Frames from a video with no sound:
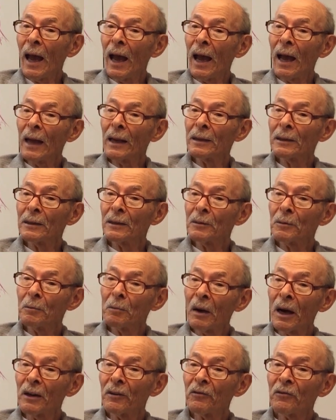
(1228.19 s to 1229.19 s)

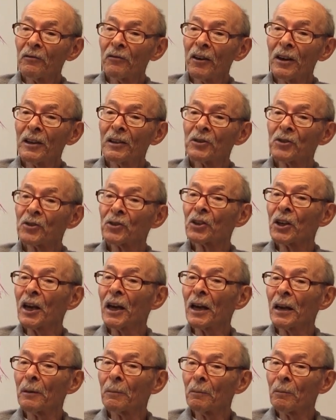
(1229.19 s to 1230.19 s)
And my friend
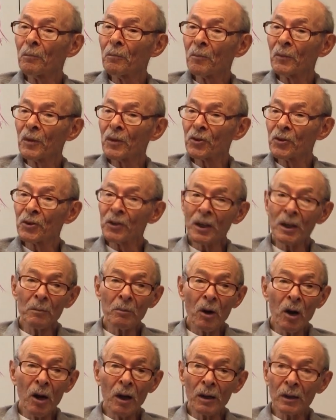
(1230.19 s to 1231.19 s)
Sam,
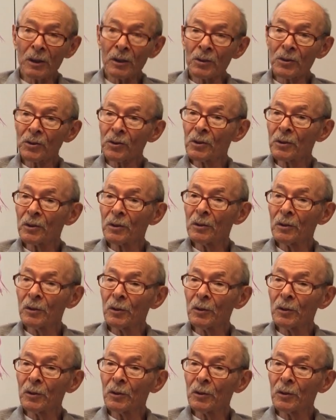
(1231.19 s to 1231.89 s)
Sam Marcus,